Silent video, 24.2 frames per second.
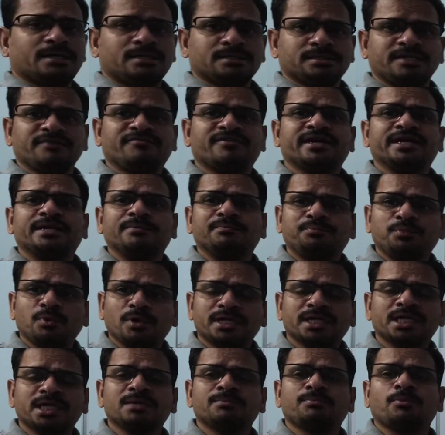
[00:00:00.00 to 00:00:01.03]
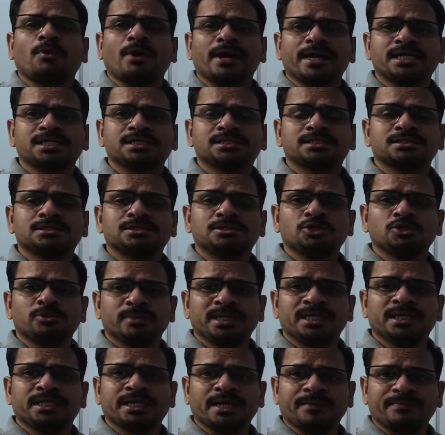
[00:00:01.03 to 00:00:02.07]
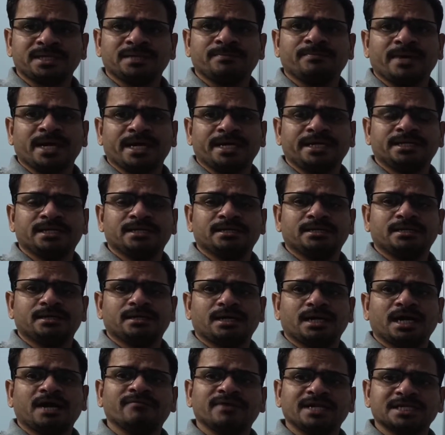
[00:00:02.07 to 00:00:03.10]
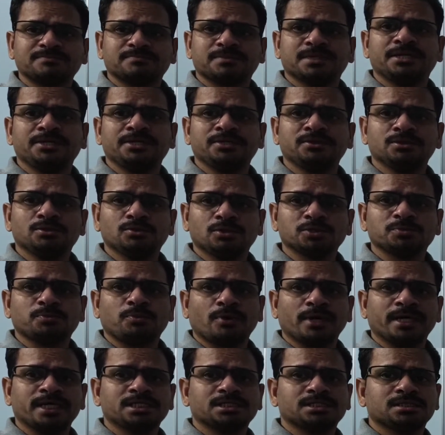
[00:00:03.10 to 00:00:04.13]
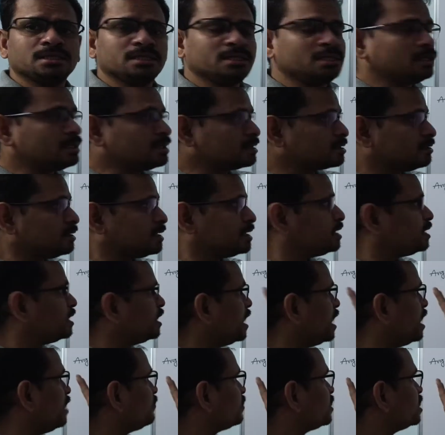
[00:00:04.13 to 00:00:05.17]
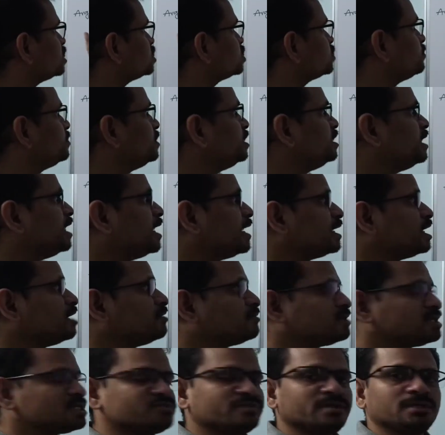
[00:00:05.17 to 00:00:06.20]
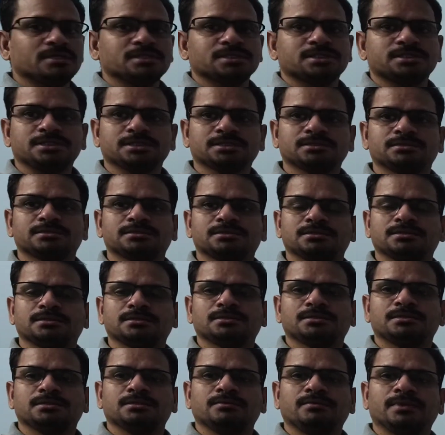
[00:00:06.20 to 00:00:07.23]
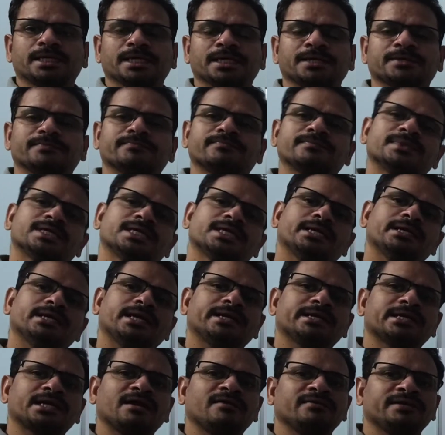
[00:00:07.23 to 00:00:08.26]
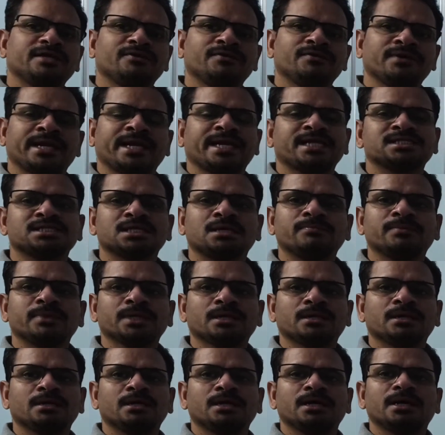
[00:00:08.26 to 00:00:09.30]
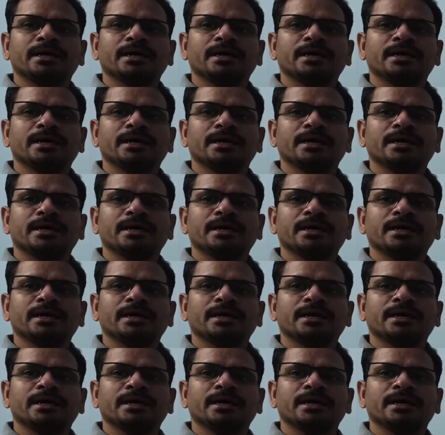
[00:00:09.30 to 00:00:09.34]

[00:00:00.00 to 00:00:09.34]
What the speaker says: different important points to be kept in mind. I will explain you those points regarding average speed and average velocity. Okay? Later I will give you an example